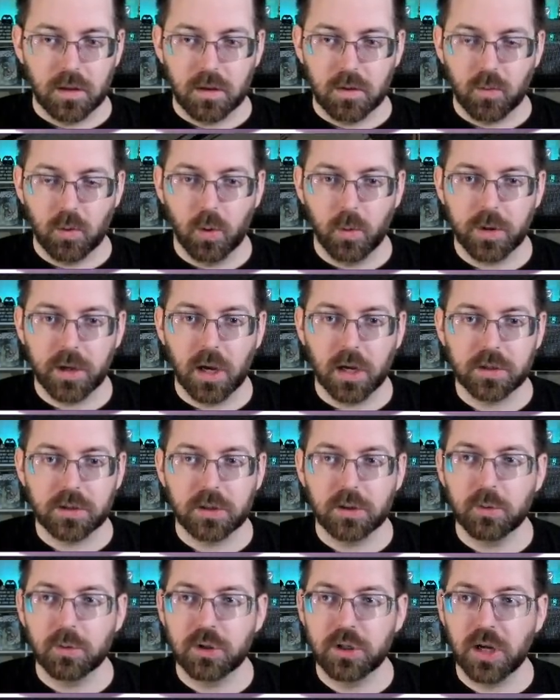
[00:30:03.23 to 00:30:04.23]
Well, we got
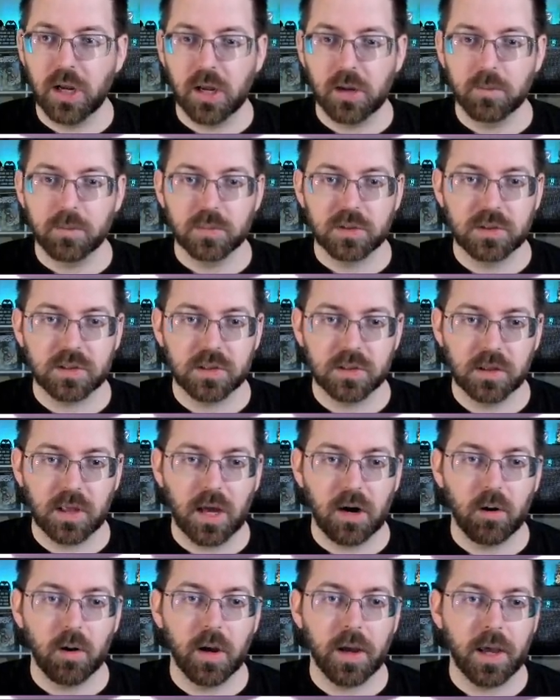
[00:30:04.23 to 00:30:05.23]
2 gems.
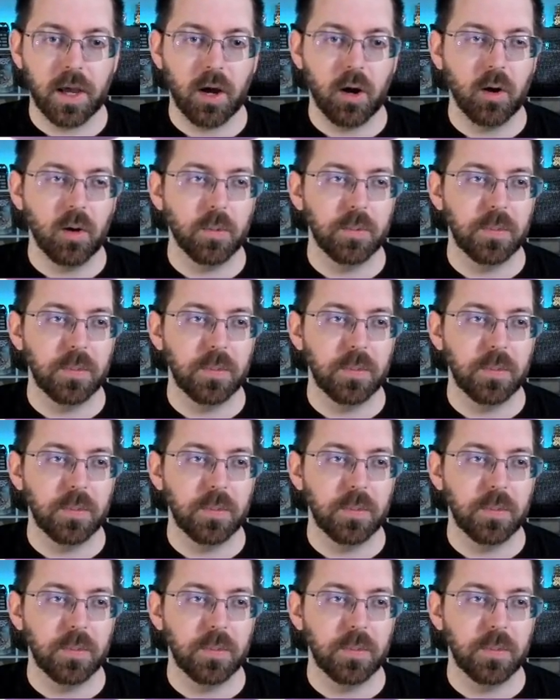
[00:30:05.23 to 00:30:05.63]
That'll help.